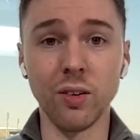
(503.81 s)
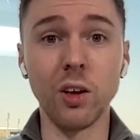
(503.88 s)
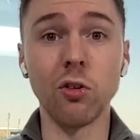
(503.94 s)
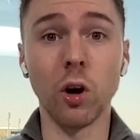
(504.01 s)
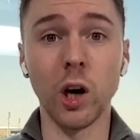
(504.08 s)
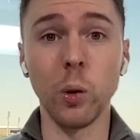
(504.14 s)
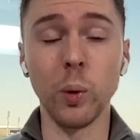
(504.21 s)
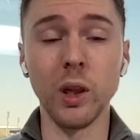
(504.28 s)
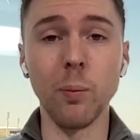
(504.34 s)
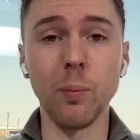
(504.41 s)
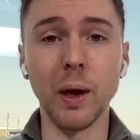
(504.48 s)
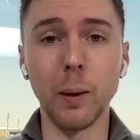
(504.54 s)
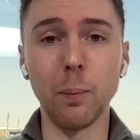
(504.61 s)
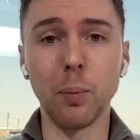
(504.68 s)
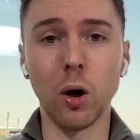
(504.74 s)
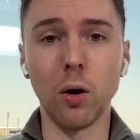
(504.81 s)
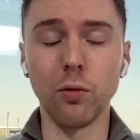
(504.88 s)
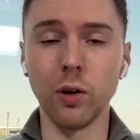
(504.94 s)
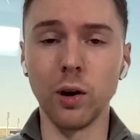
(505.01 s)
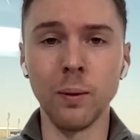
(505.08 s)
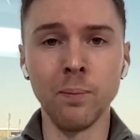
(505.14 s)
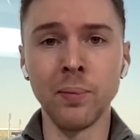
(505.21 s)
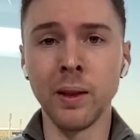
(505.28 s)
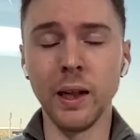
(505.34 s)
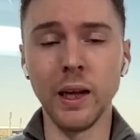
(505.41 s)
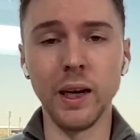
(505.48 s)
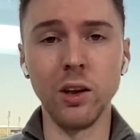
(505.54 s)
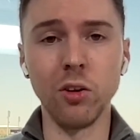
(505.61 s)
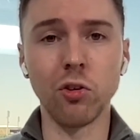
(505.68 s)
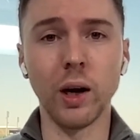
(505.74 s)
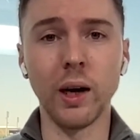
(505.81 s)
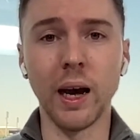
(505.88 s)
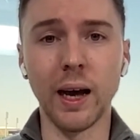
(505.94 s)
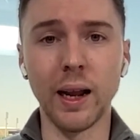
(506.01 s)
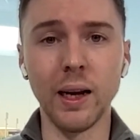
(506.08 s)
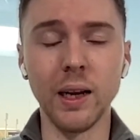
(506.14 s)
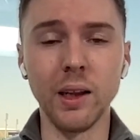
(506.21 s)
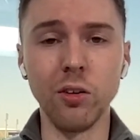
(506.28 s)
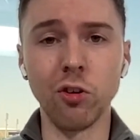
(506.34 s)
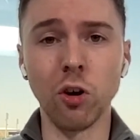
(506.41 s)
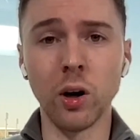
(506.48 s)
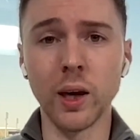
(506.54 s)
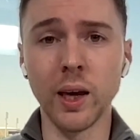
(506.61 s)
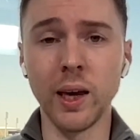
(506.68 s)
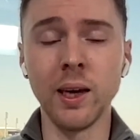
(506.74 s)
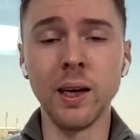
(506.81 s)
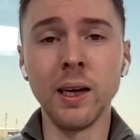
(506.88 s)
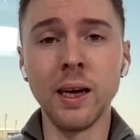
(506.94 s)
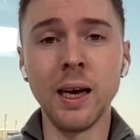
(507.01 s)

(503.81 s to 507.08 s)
They're trying to win the big pot for leading trainer and leading jockey,